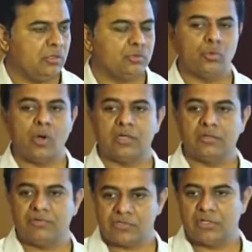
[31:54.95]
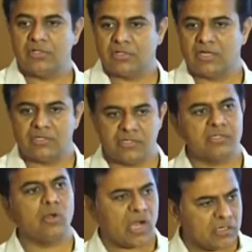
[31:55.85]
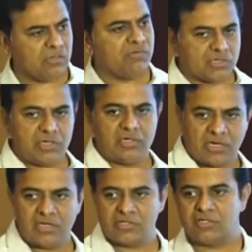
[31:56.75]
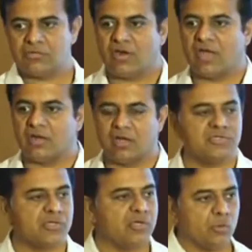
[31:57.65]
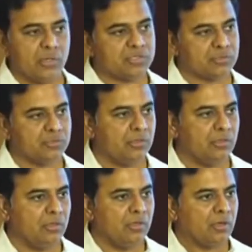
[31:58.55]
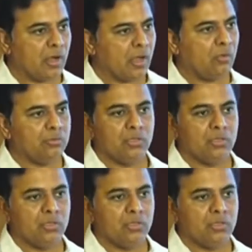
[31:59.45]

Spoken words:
through Artificial Intelligence, or Artificial Intelligence for Agriculture Innovation. Now,